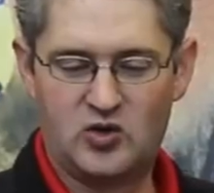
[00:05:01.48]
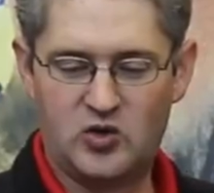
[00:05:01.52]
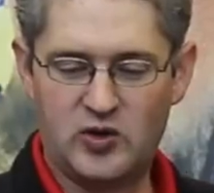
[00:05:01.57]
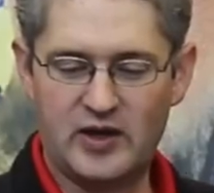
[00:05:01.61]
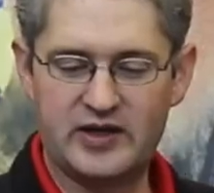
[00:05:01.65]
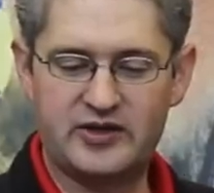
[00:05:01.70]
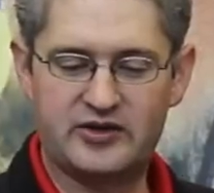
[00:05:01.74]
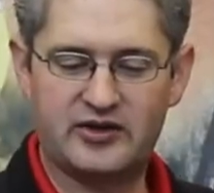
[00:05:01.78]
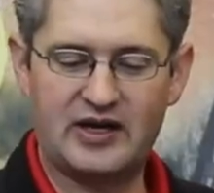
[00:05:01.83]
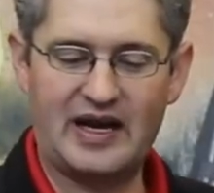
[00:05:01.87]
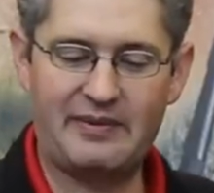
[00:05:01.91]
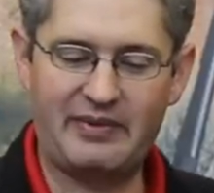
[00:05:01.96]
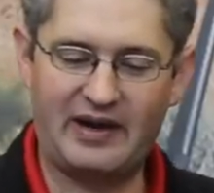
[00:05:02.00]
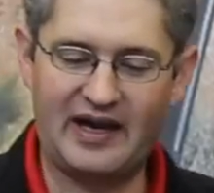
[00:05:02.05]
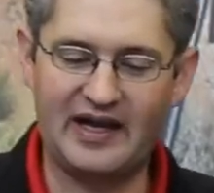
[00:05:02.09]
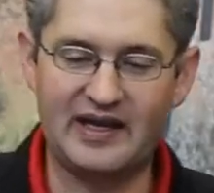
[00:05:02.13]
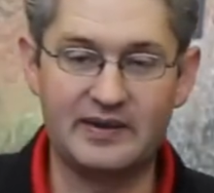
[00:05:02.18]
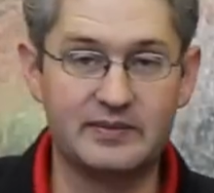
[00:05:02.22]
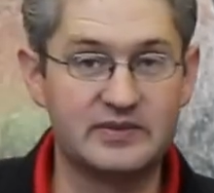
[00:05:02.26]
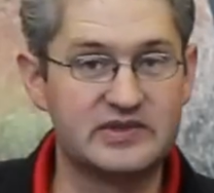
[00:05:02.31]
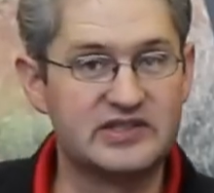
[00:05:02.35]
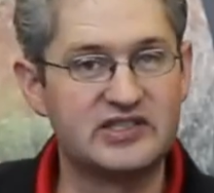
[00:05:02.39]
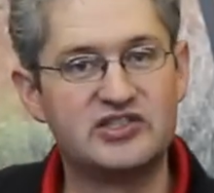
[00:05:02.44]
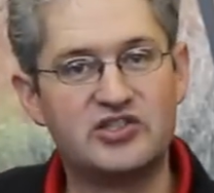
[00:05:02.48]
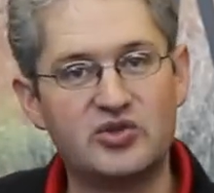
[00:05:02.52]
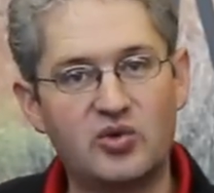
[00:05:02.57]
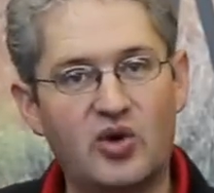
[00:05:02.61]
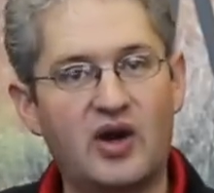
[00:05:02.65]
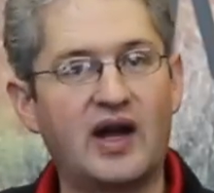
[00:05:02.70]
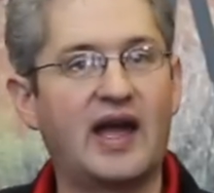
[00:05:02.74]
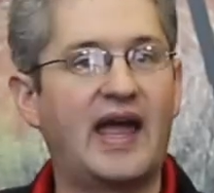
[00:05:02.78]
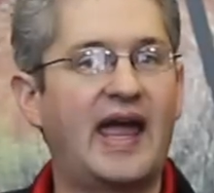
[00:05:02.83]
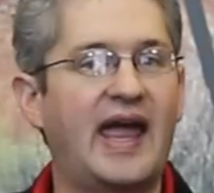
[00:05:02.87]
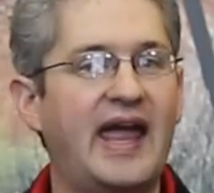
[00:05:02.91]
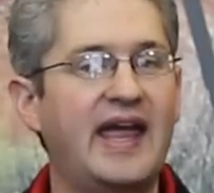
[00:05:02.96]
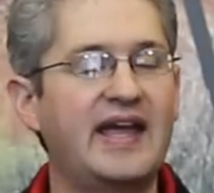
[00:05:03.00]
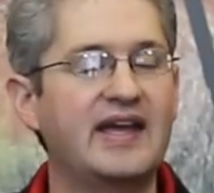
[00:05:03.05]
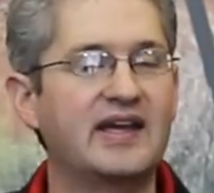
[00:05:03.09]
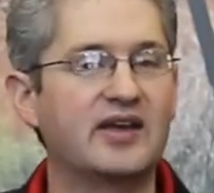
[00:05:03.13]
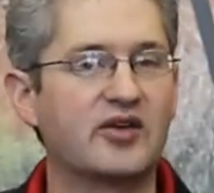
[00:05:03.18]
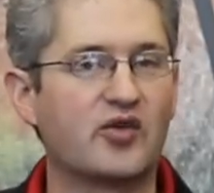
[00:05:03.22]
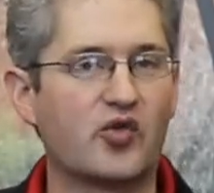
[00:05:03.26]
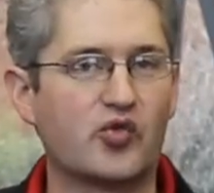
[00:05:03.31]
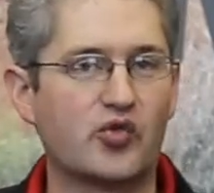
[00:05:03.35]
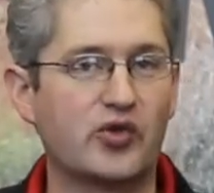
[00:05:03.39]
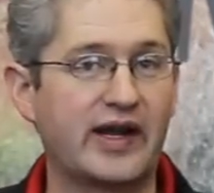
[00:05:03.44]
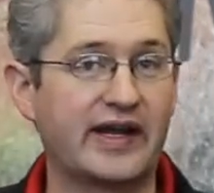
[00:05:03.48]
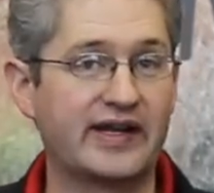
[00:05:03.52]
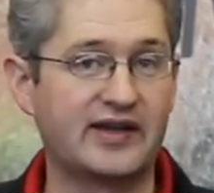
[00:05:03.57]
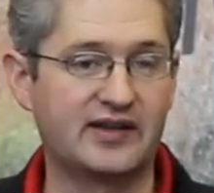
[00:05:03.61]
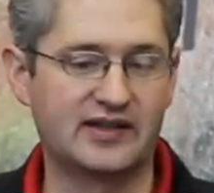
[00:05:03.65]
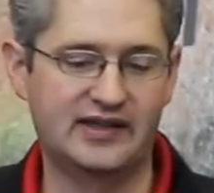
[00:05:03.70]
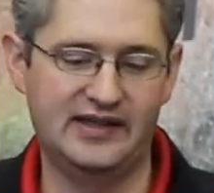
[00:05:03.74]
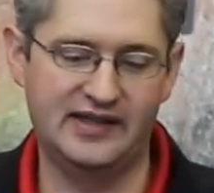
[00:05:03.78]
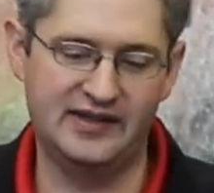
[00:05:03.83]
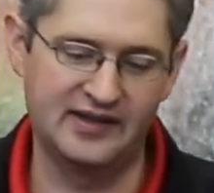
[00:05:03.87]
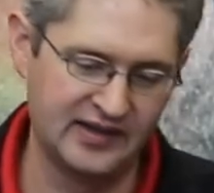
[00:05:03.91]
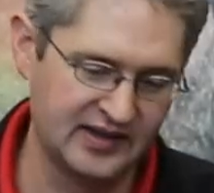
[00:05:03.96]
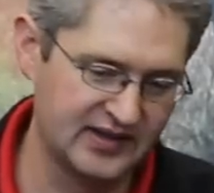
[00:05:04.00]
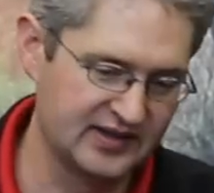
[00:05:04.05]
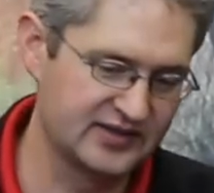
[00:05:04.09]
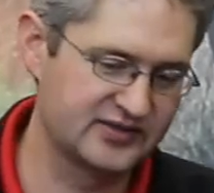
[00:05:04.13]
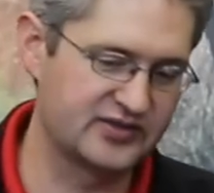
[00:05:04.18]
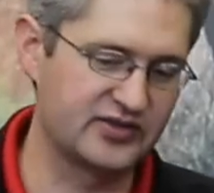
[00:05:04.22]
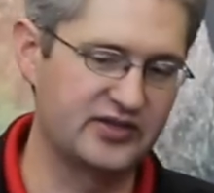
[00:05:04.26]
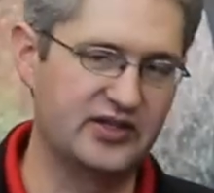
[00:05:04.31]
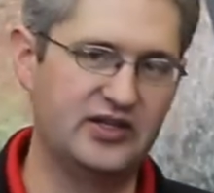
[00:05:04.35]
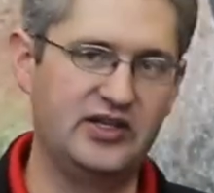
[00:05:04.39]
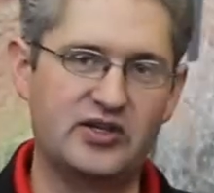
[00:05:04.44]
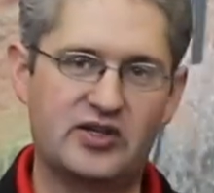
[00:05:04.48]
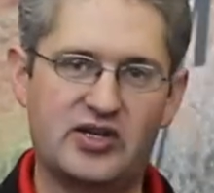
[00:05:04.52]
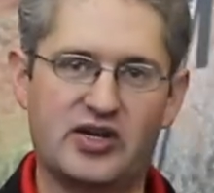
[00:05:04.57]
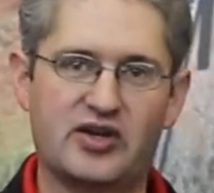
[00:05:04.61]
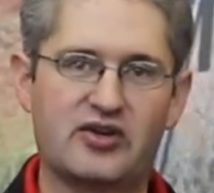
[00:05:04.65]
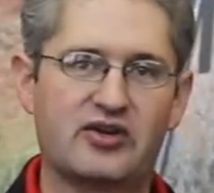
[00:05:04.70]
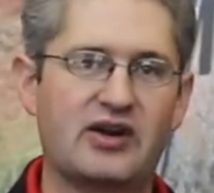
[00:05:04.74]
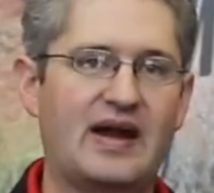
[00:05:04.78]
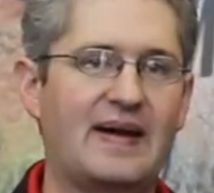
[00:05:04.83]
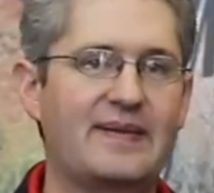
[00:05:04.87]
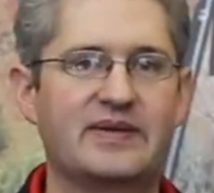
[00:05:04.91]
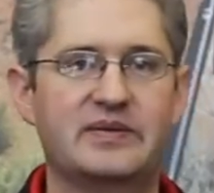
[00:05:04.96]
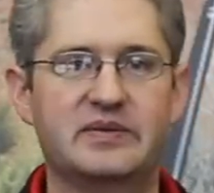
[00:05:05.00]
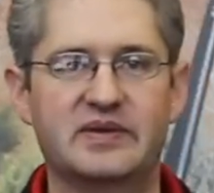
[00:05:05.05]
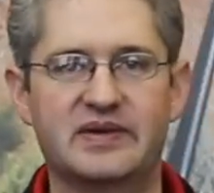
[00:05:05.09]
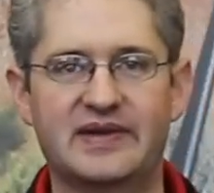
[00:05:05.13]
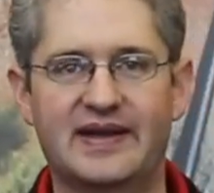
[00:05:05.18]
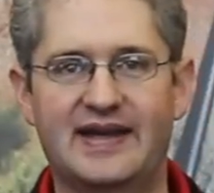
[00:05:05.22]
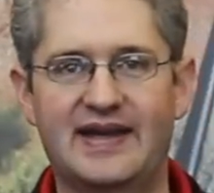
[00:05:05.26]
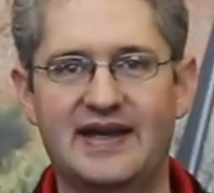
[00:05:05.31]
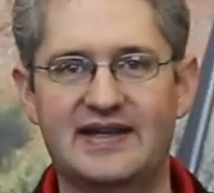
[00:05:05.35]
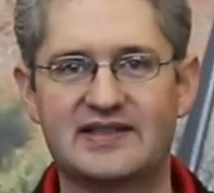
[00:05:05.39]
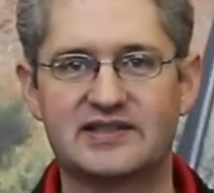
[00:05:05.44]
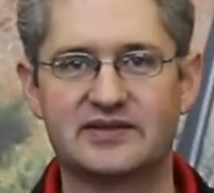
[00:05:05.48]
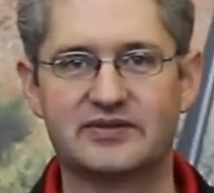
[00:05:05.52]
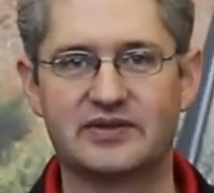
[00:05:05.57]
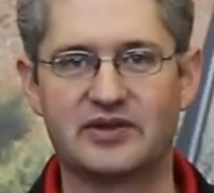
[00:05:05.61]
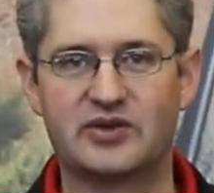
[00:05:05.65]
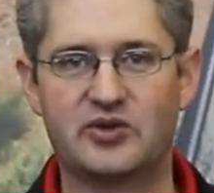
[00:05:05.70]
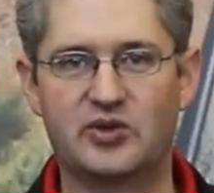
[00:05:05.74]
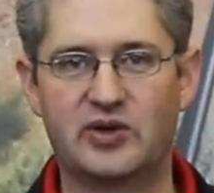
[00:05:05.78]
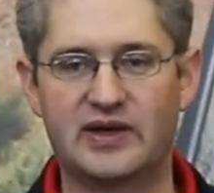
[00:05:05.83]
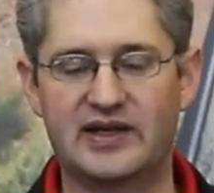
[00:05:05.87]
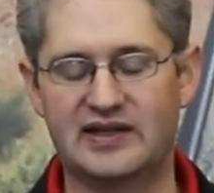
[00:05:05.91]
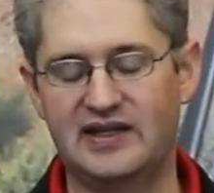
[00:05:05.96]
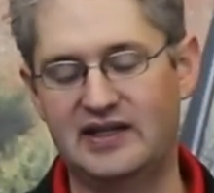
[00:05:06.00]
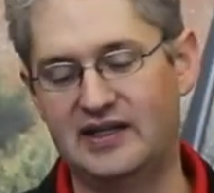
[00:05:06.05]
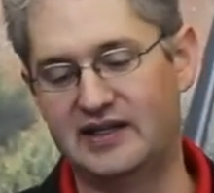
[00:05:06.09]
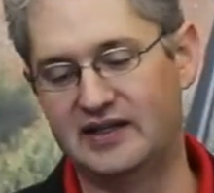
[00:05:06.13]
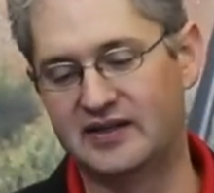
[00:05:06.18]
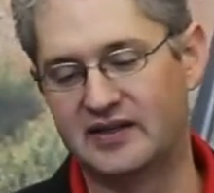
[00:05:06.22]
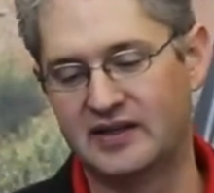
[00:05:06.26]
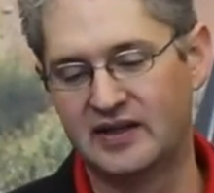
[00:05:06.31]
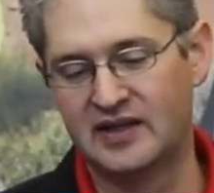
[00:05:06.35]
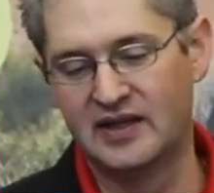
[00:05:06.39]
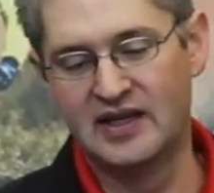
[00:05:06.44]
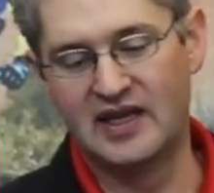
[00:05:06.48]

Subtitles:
quick grab items that you want hanging readily so that you can grab them in case of a quick need.